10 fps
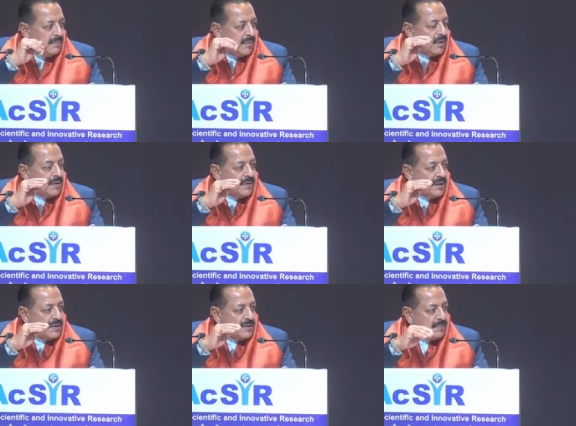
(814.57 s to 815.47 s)
Because
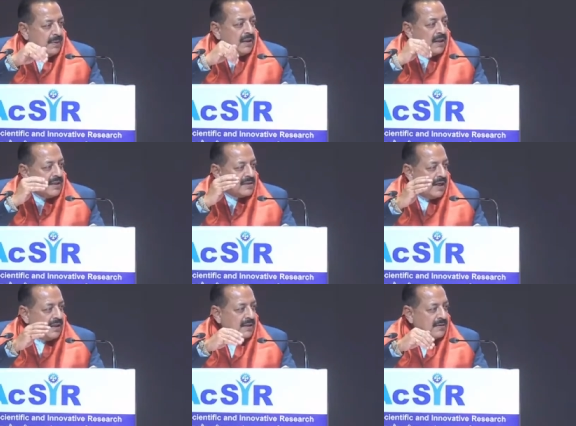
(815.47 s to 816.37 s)
we speak like
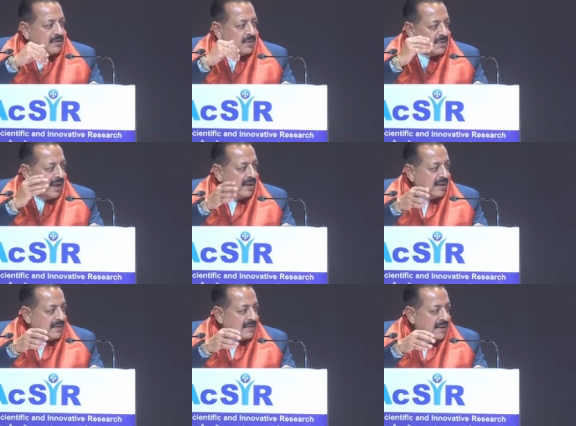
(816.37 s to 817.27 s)
scientists to
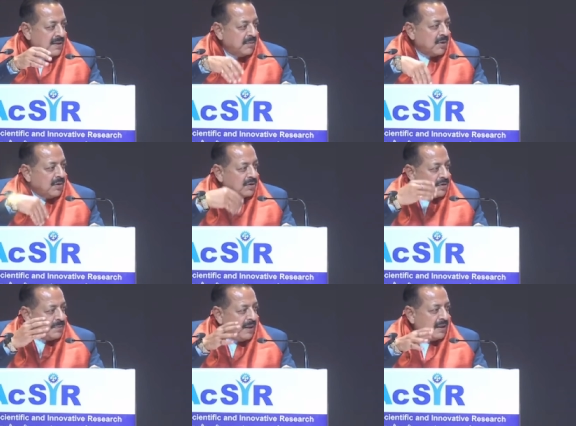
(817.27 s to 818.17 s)
scientists, but
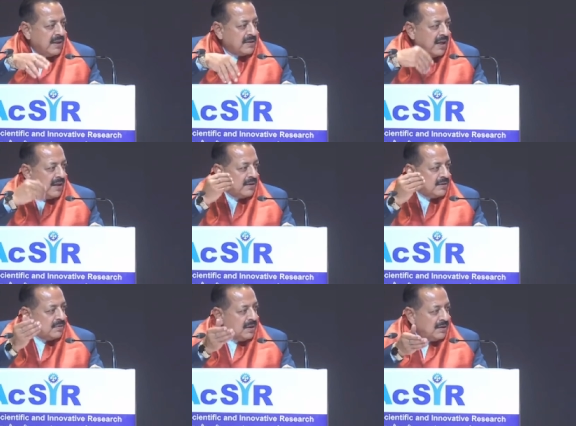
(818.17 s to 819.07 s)
also speak like
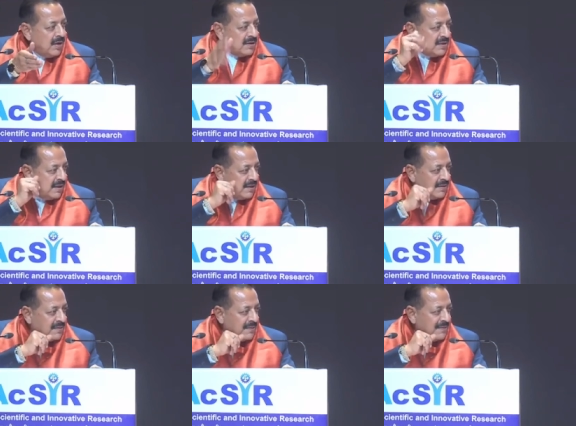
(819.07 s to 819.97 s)
scientists to the
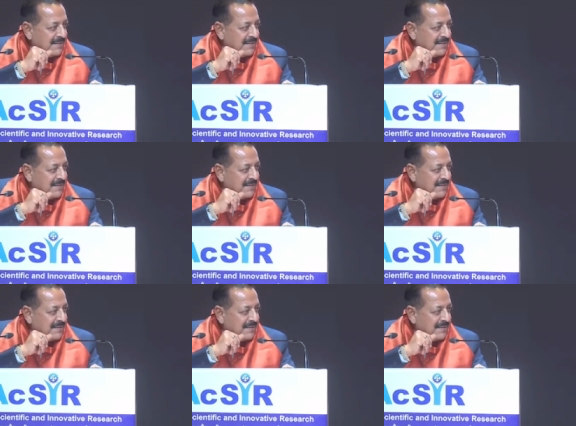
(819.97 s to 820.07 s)
non-scientists.